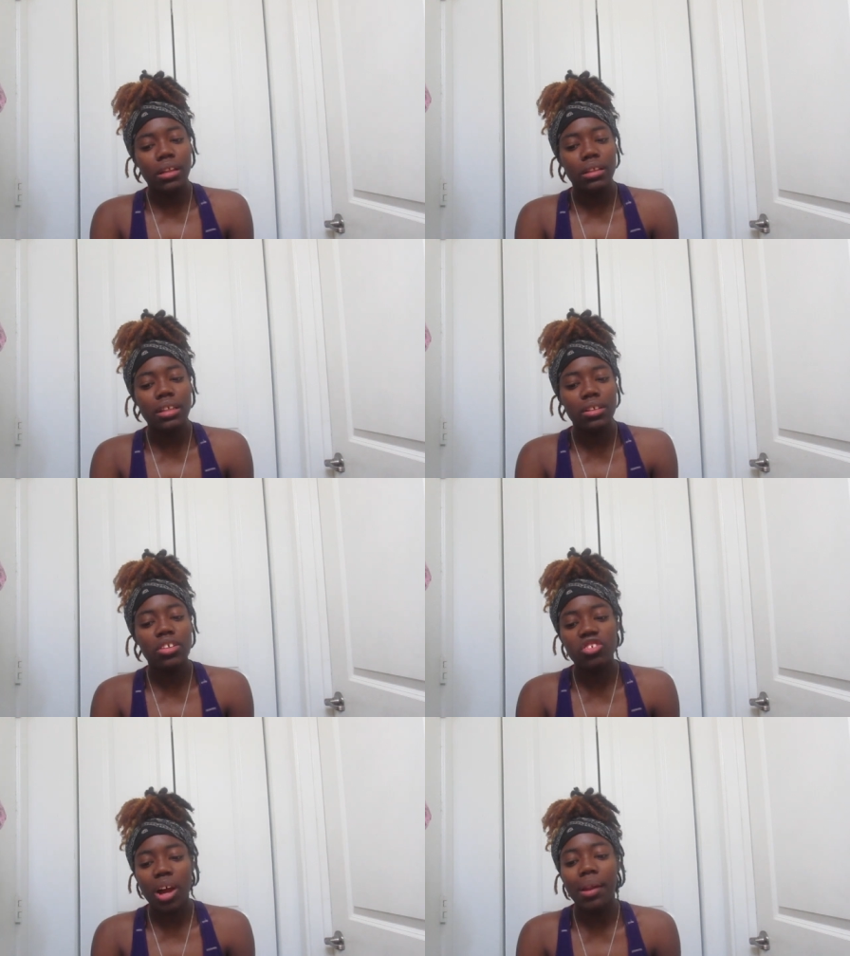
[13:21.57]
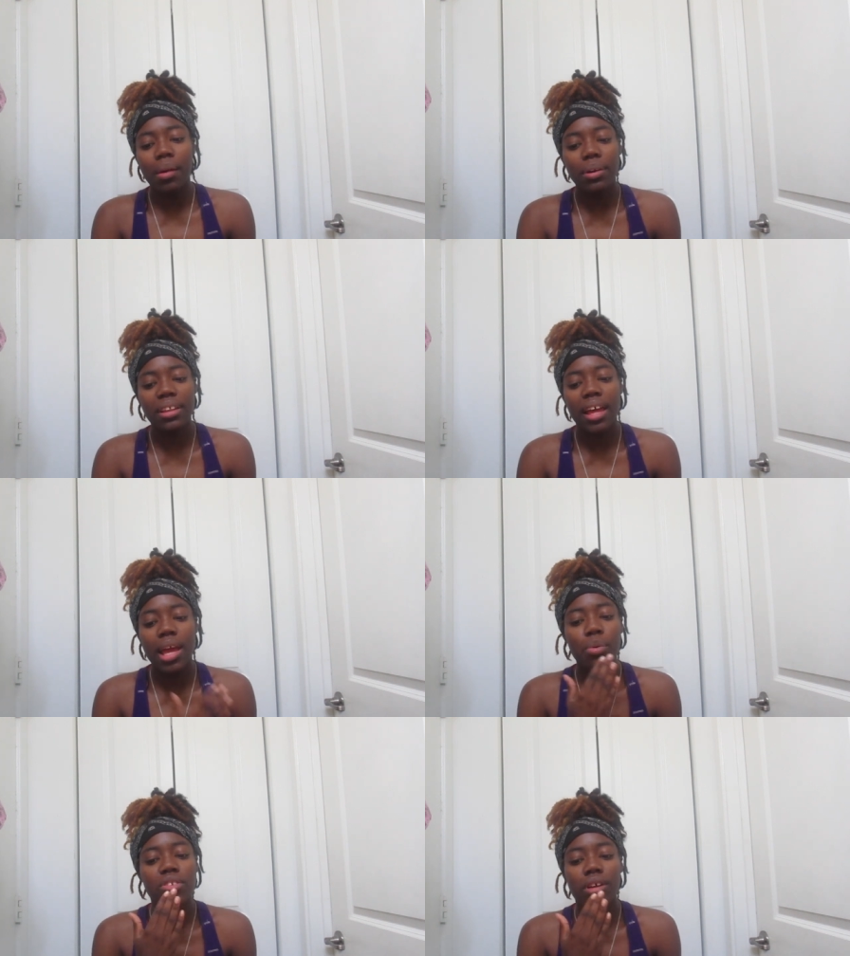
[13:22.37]
the, the job that I worked at,
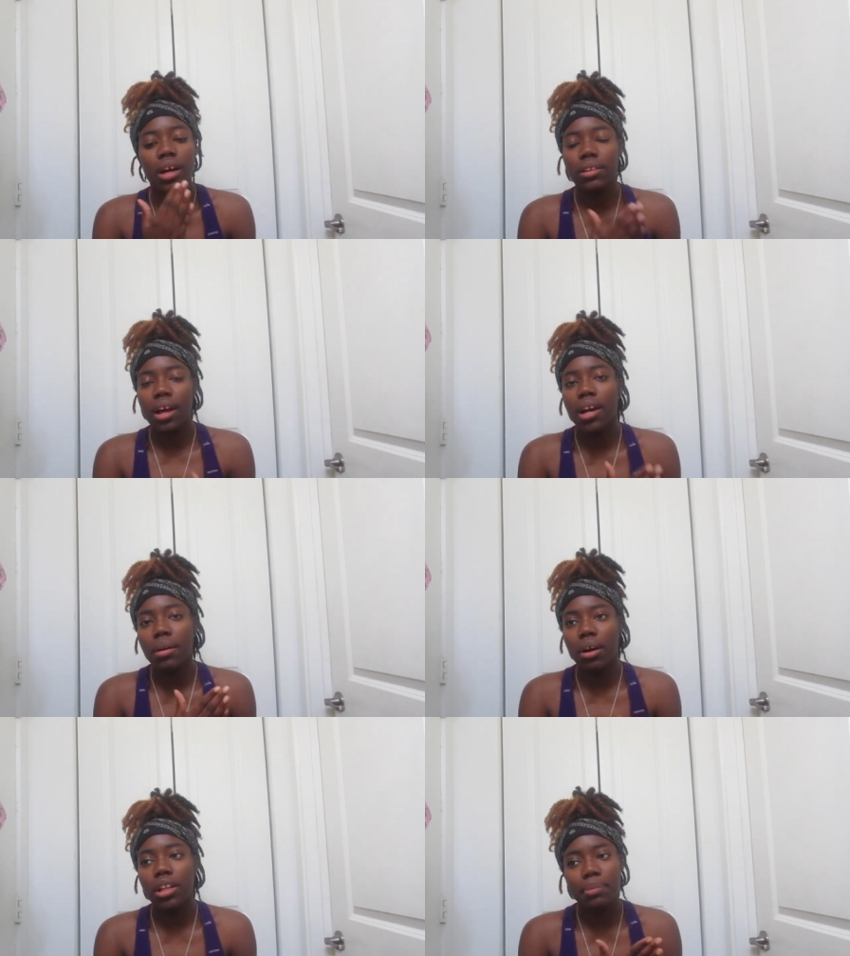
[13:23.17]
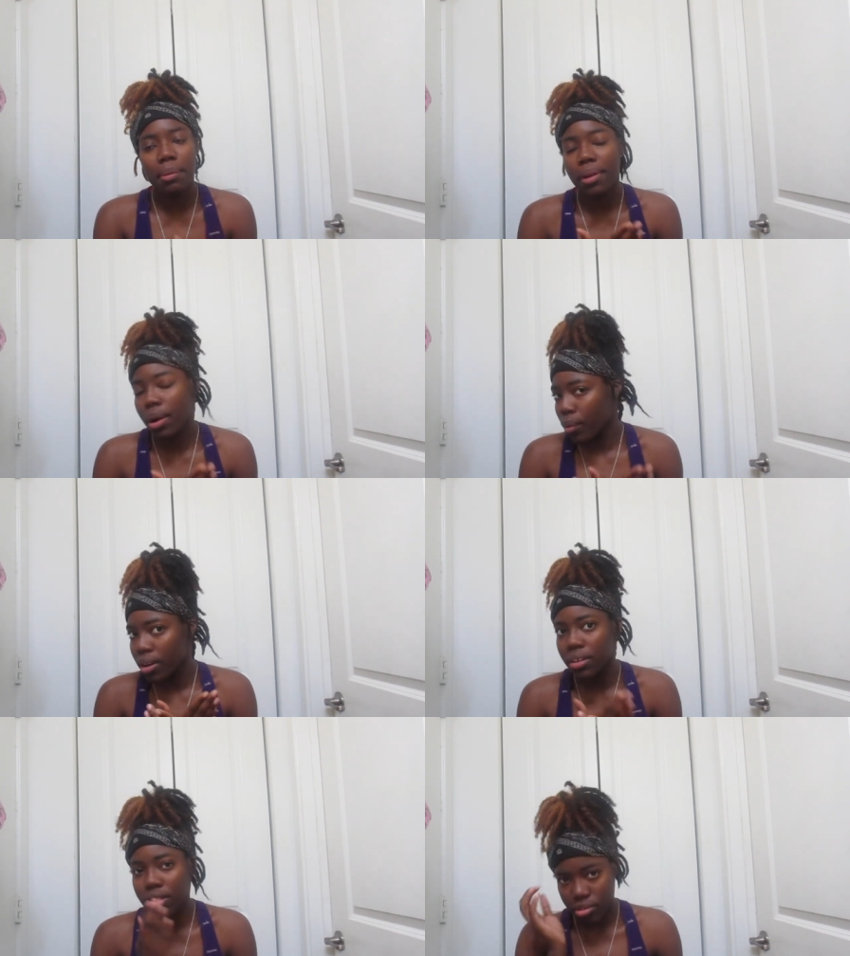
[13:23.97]
it was a lot of other people that
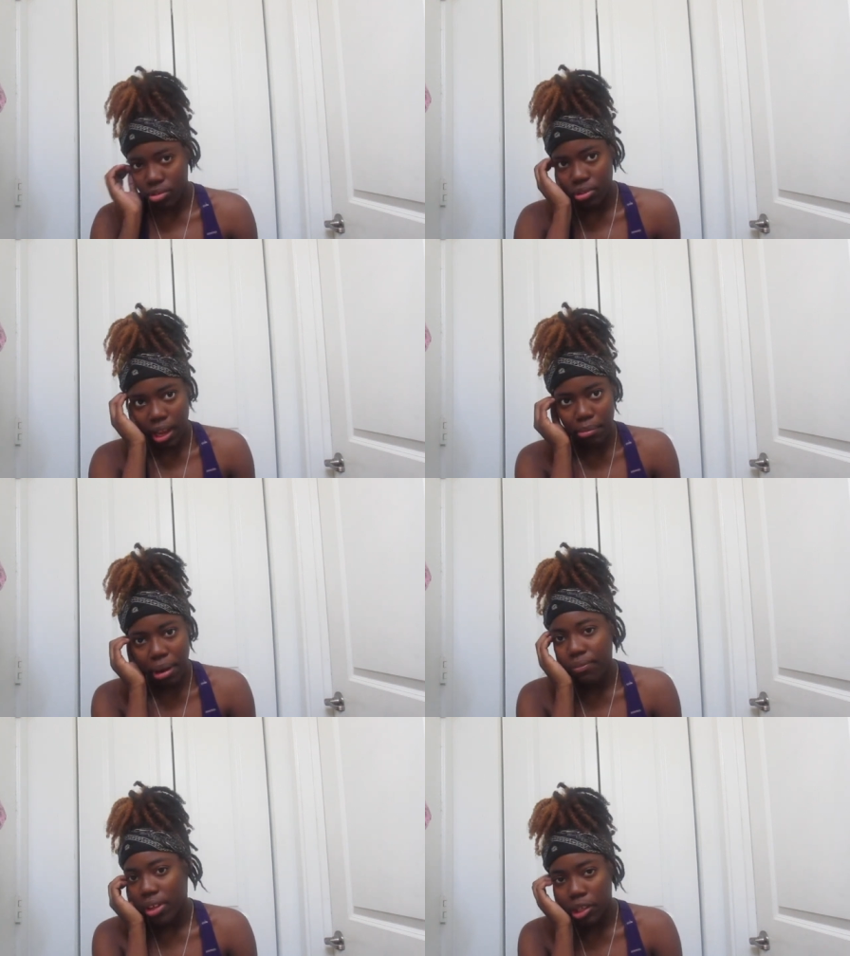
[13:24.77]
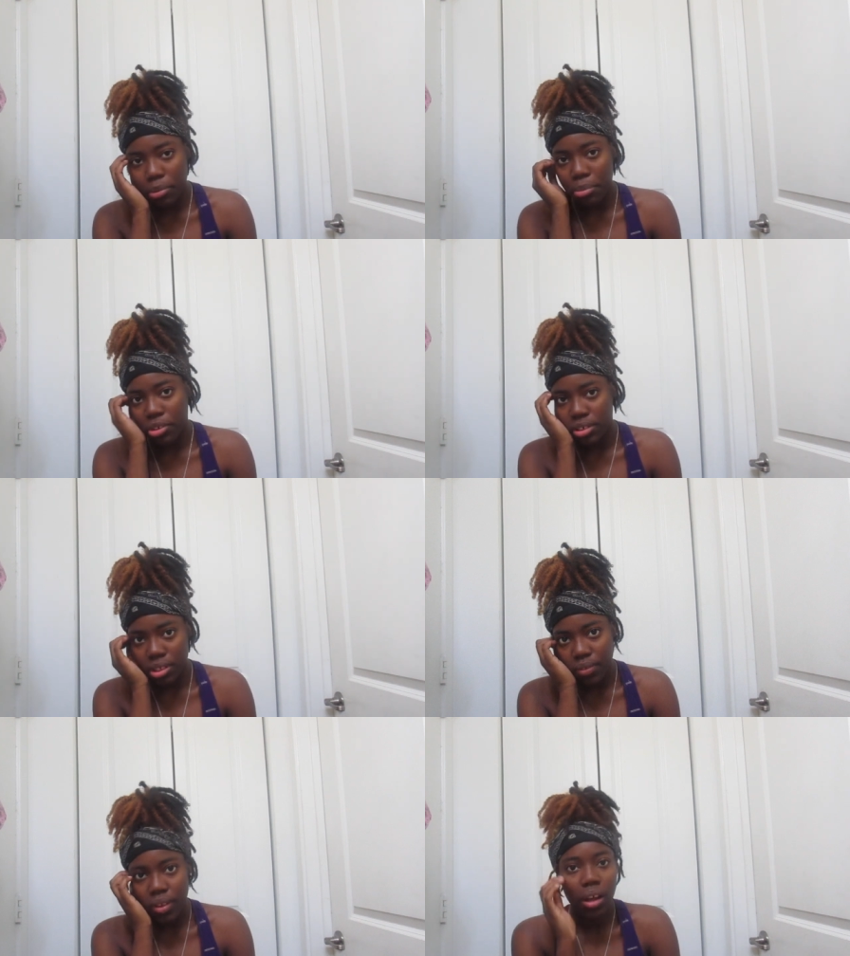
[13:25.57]
worked there too. Like my family members and
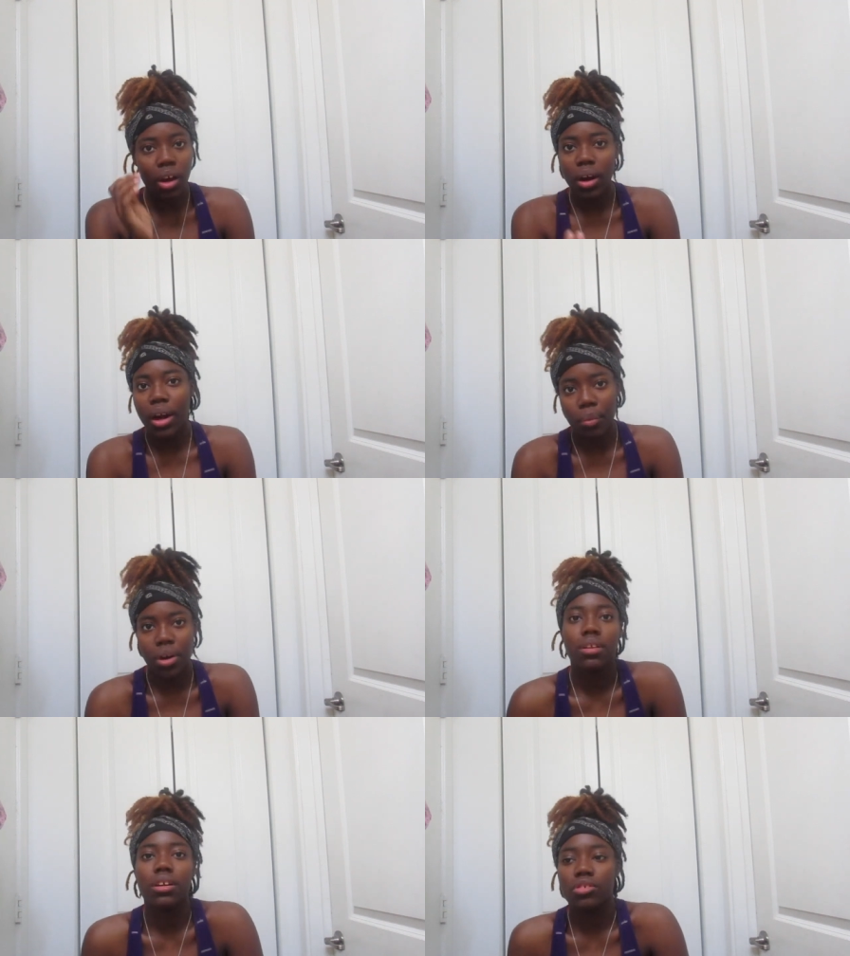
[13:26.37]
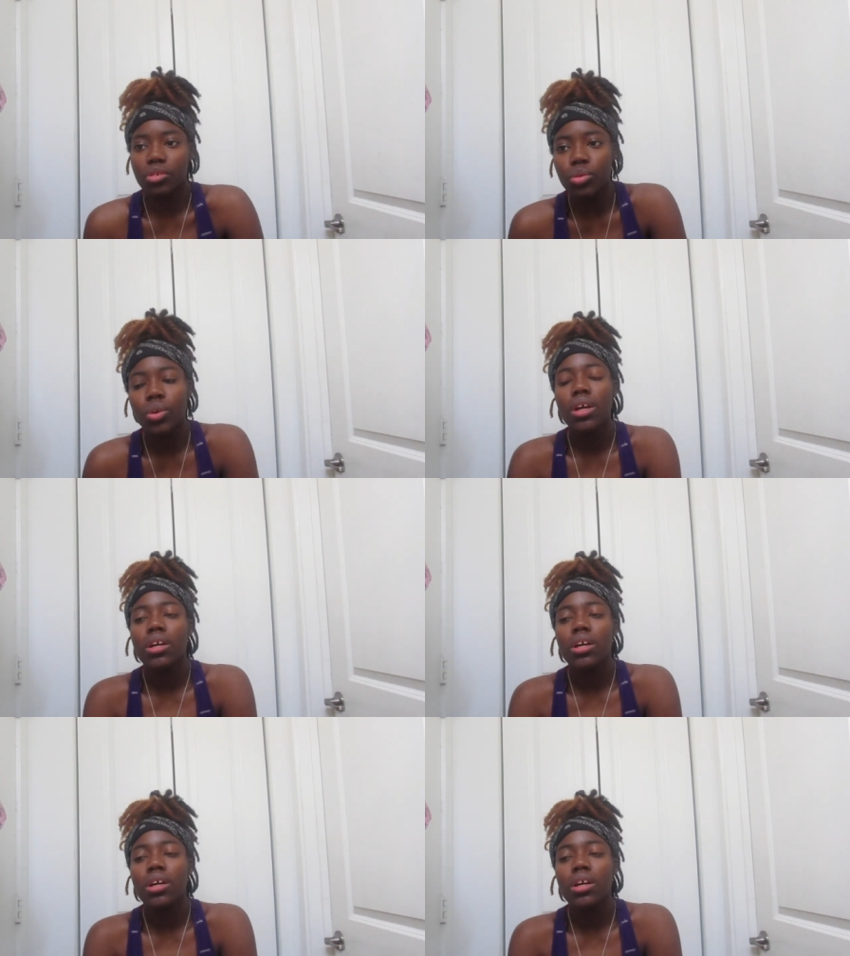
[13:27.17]
stuff, they all had worked there too.